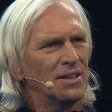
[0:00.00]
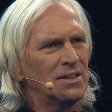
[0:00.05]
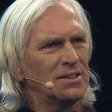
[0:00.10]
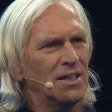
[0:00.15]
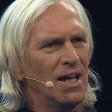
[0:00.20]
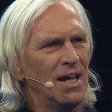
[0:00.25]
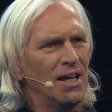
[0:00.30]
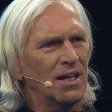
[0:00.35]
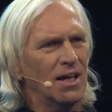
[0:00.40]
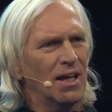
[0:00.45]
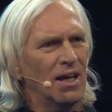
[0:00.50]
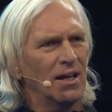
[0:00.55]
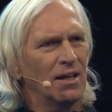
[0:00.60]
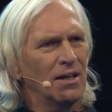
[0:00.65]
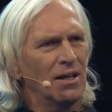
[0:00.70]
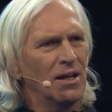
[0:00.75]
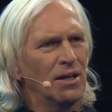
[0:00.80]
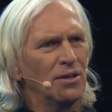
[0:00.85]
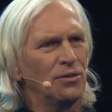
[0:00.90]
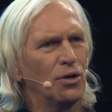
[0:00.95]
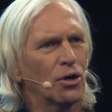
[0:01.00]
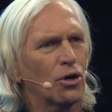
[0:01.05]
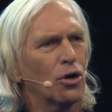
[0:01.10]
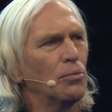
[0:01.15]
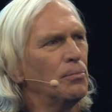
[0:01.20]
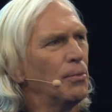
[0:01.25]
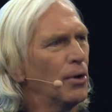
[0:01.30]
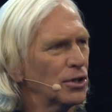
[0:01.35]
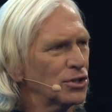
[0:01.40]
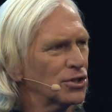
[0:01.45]
taking the
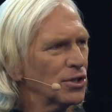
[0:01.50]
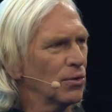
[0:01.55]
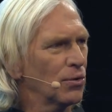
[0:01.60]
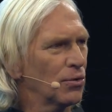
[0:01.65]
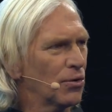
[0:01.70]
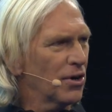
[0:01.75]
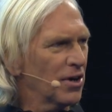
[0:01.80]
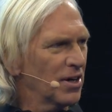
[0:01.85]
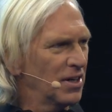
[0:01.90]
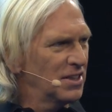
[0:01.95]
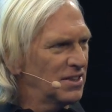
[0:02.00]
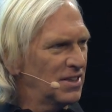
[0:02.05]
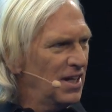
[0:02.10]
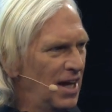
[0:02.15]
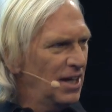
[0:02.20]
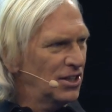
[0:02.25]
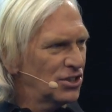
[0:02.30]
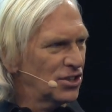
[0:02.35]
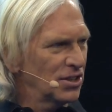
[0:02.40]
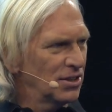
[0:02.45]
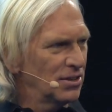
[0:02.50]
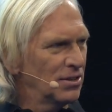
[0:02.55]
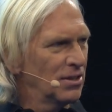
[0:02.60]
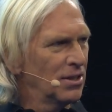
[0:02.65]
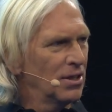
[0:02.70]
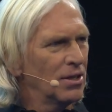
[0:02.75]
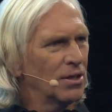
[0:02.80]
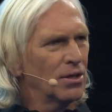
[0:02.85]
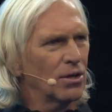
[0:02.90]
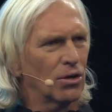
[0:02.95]
commercial organization
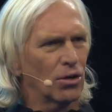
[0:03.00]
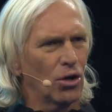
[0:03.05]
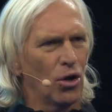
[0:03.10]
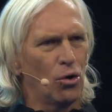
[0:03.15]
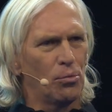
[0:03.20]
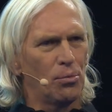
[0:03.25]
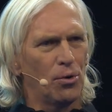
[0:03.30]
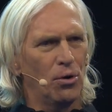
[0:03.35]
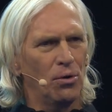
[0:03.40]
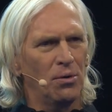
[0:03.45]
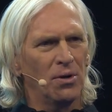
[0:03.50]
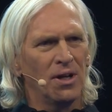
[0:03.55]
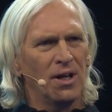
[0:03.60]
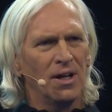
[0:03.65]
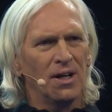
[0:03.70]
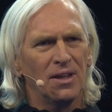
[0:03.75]
global.